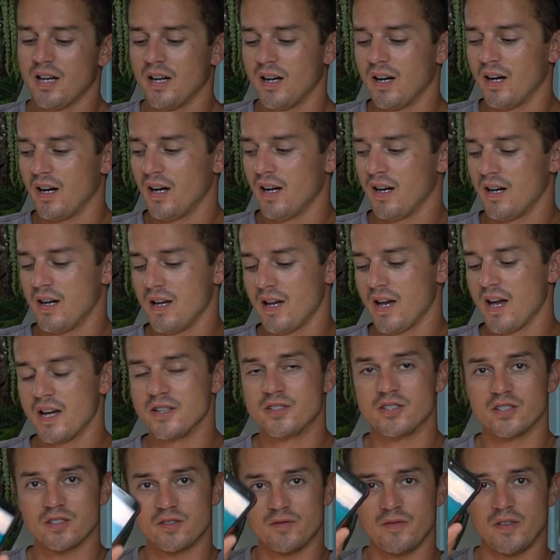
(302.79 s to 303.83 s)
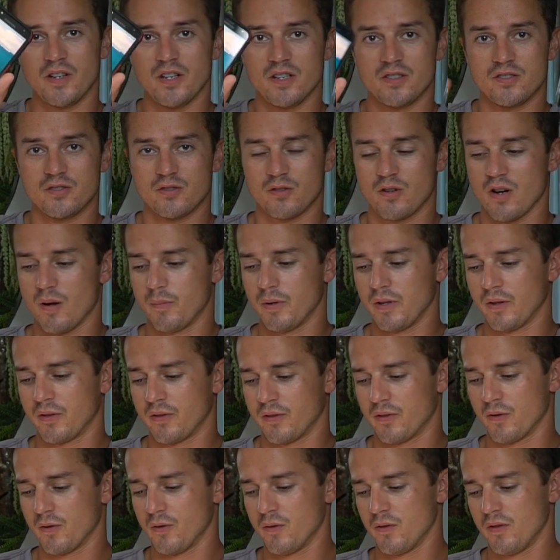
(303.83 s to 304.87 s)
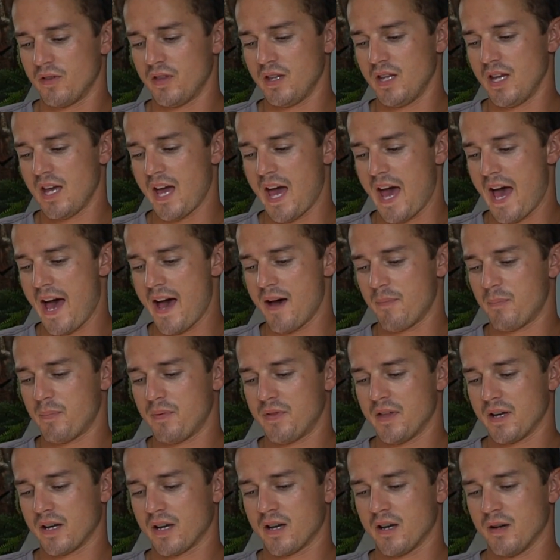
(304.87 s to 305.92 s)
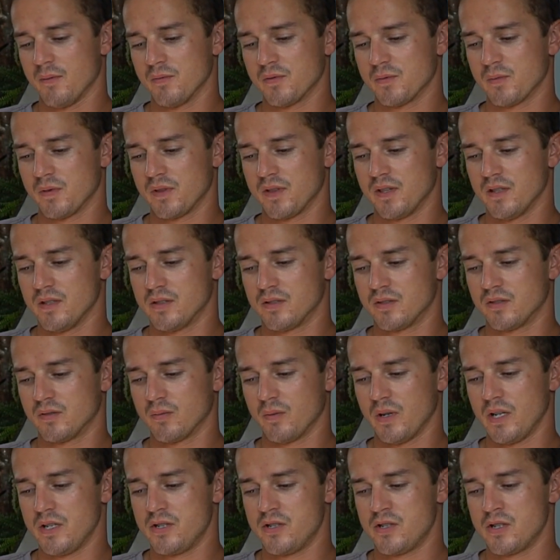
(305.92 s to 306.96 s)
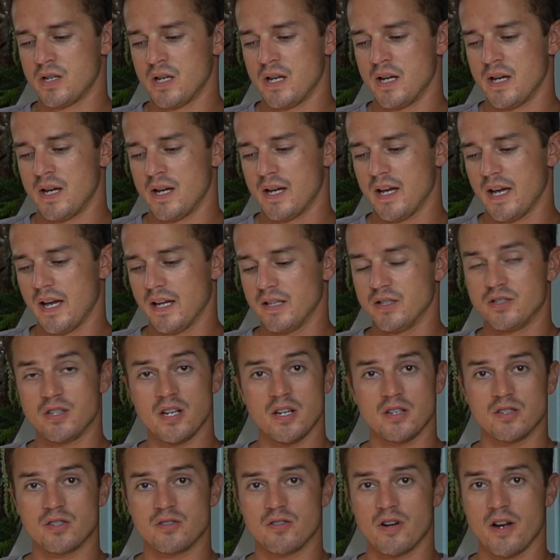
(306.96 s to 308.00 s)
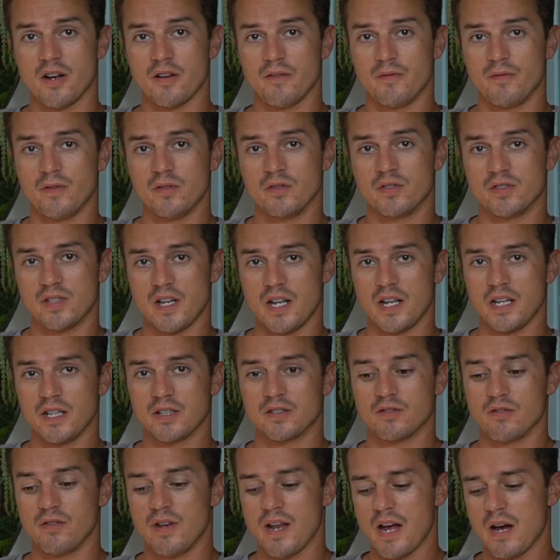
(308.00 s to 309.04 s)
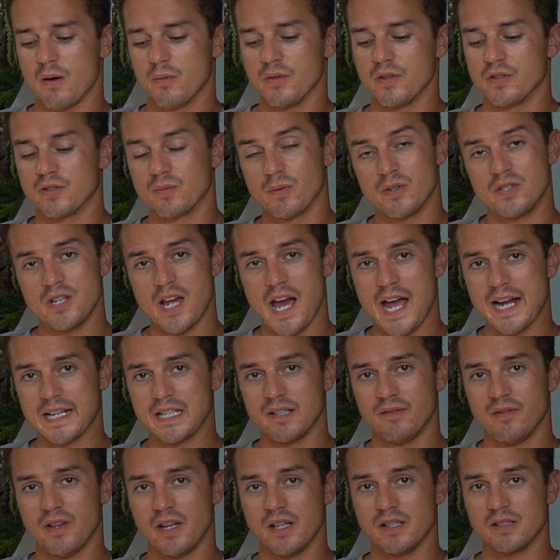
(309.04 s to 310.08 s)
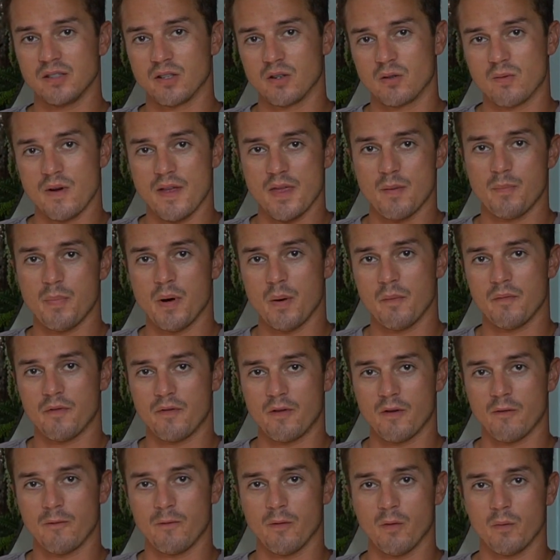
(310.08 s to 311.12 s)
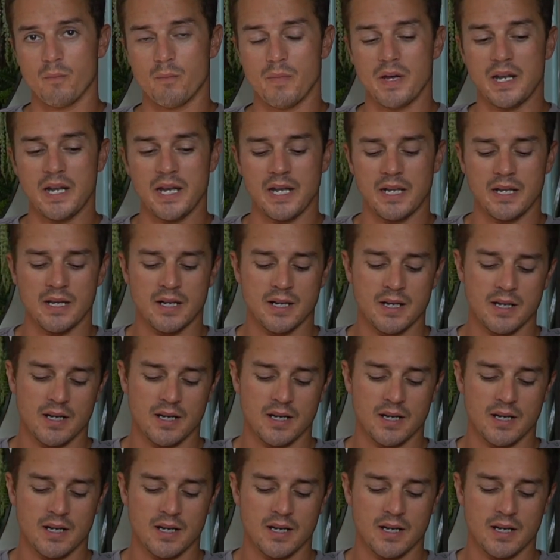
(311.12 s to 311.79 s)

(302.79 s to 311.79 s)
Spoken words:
I just finished scrubbing through the app that comes with this switch and changed around a few settings. So now when the switch activates, it'll run the pump for a full minute.